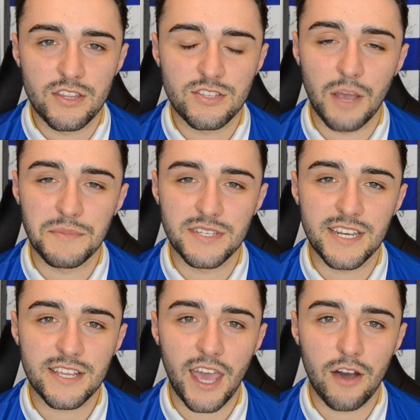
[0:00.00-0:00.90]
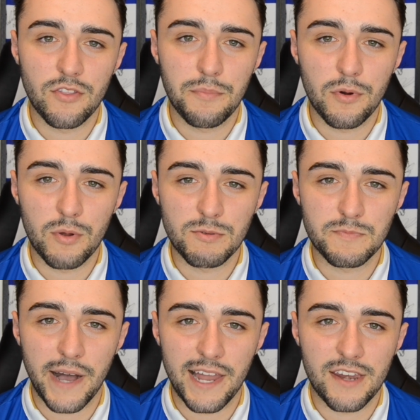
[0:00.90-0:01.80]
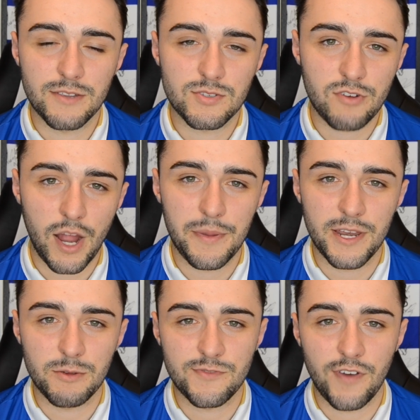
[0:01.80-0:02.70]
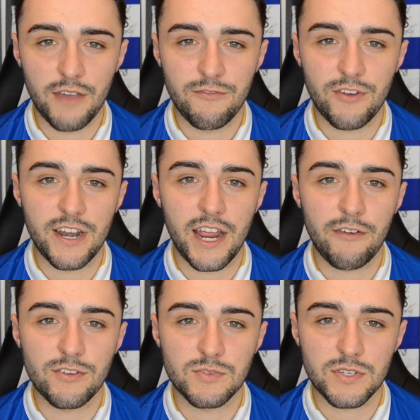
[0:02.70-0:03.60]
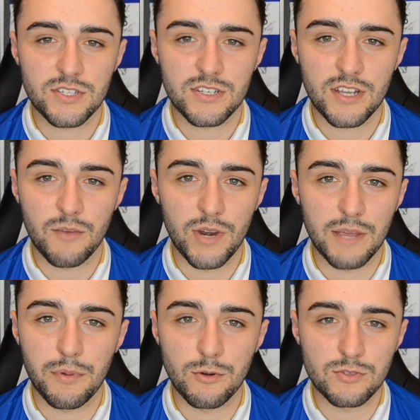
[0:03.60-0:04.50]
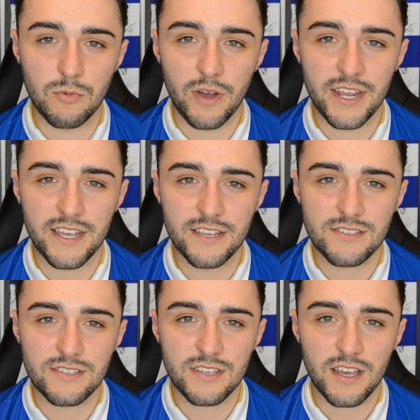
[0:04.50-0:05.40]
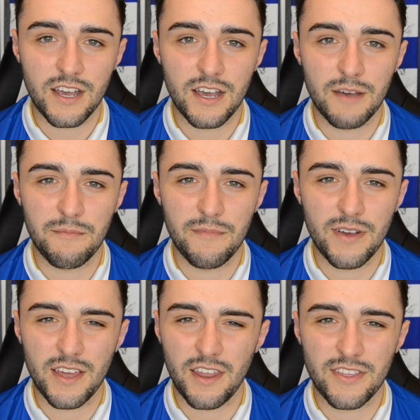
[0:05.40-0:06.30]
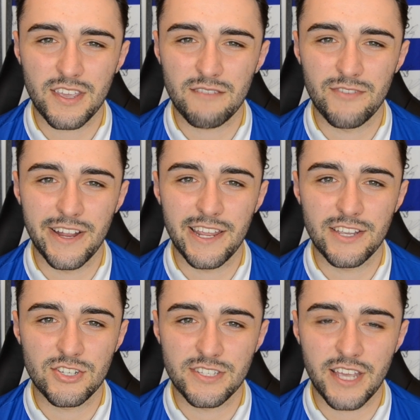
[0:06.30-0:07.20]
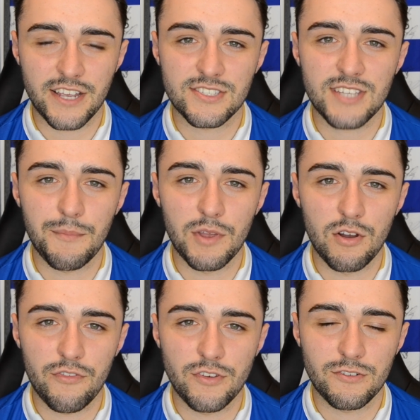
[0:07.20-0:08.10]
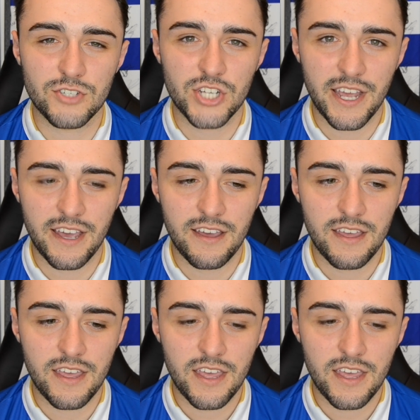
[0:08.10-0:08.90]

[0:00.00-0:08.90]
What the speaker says: times he did get on the ball. He was battling, he was scrapping, he was fighting for it in areas which and winning balls that weren't his. And I think really he should have taken Samuel off and not Chair.